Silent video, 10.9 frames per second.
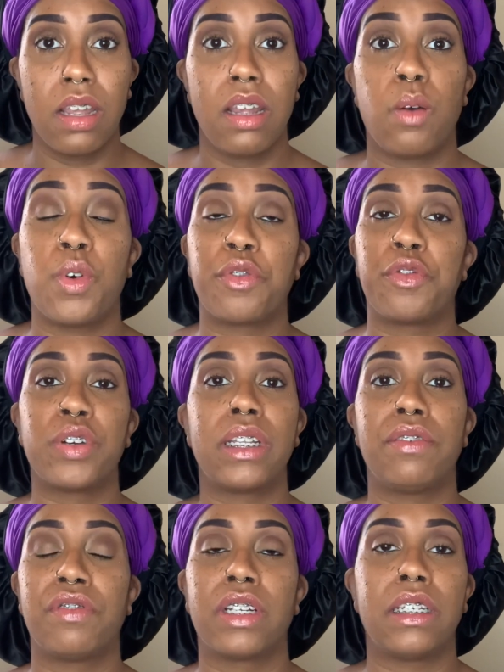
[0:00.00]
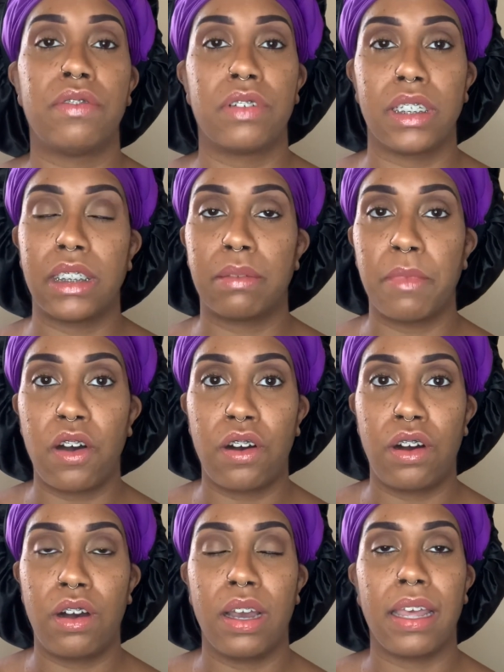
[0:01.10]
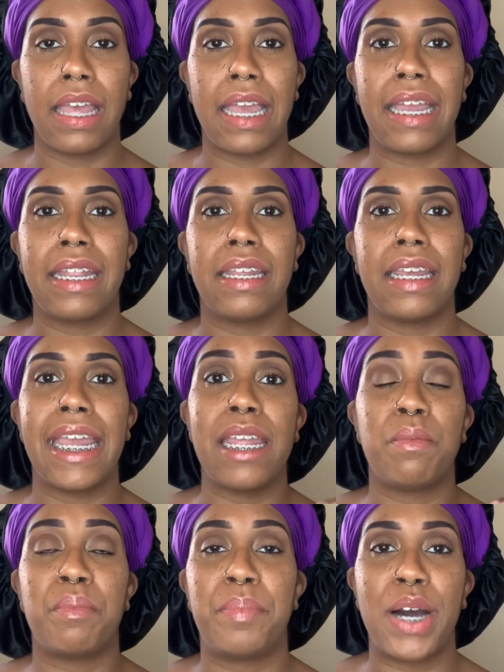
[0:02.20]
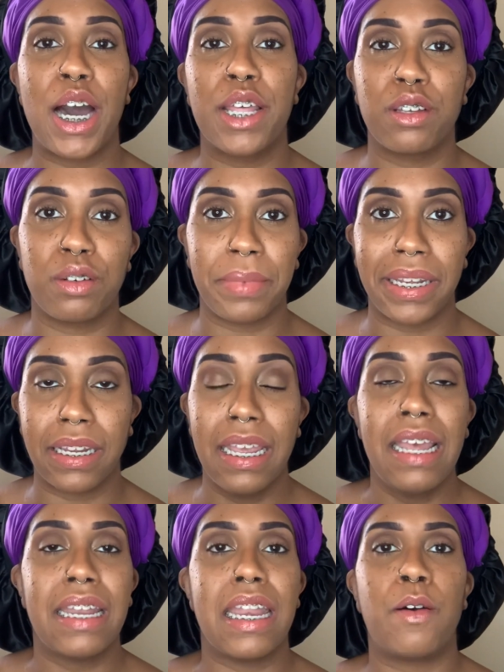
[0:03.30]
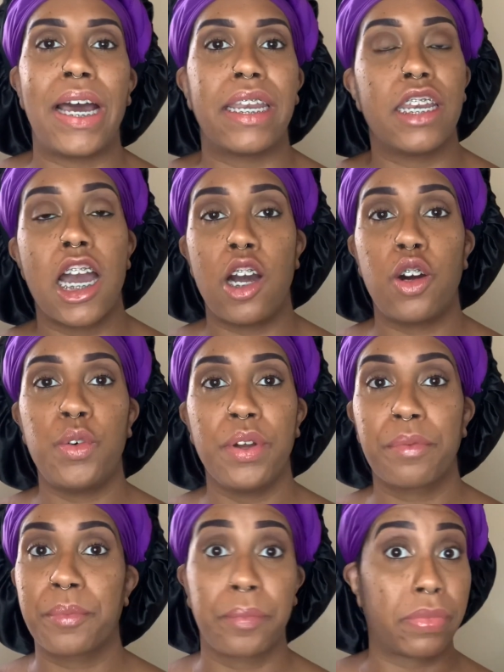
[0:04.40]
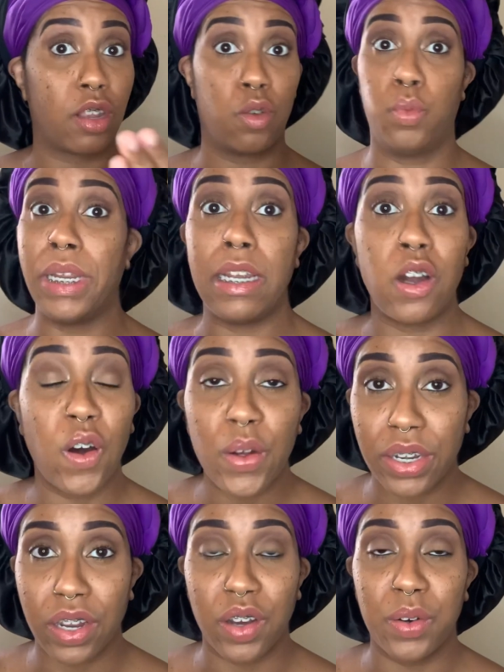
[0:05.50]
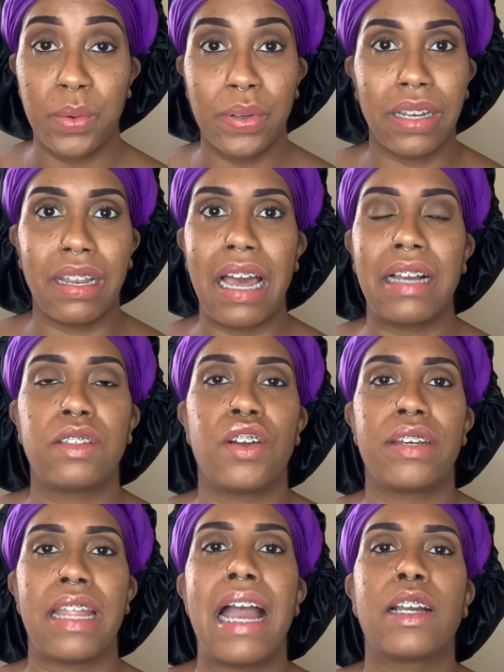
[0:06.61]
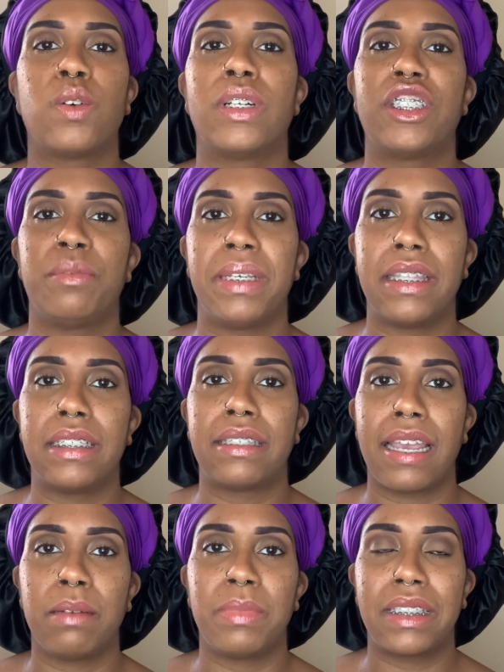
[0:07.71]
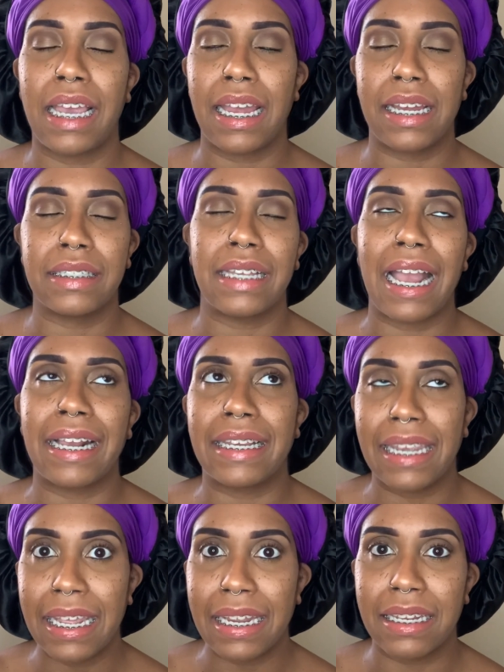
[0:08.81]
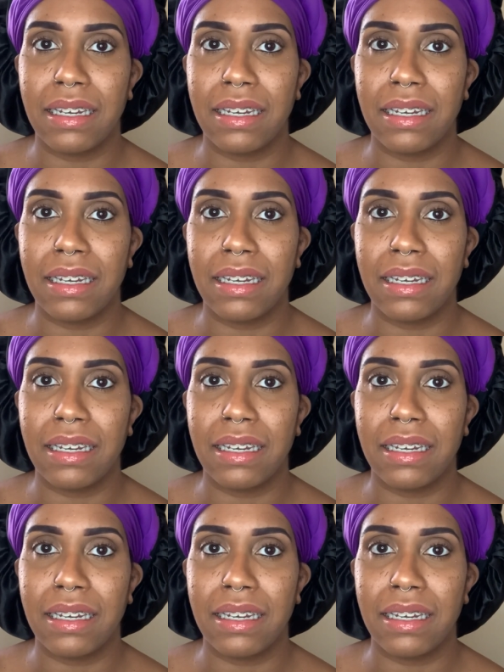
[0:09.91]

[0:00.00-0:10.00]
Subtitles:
were really small and it bothered me. Now I know, we all know, locks are not going to be the same size. I get it.